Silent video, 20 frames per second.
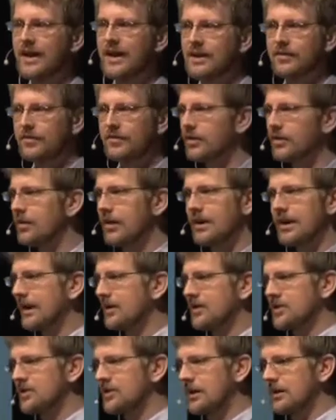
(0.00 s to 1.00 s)
I can figure out how
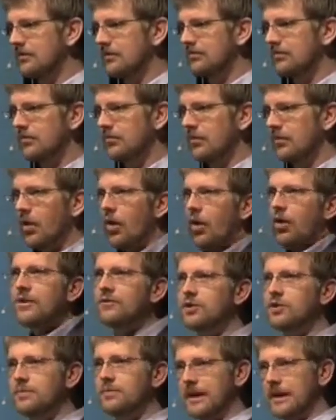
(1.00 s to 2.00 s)
to send all
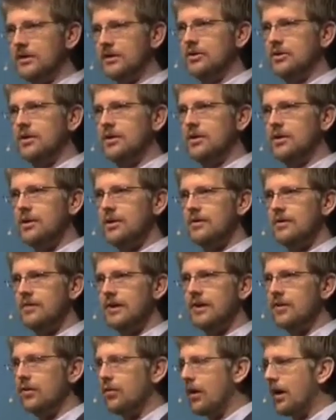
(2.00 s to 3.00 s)
of speech
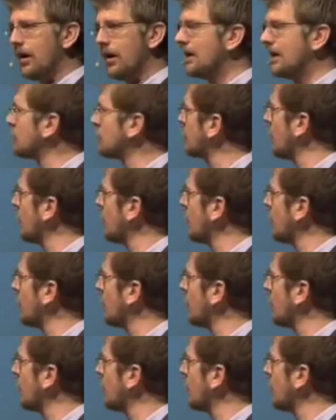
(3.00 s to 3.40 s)
via the wire. And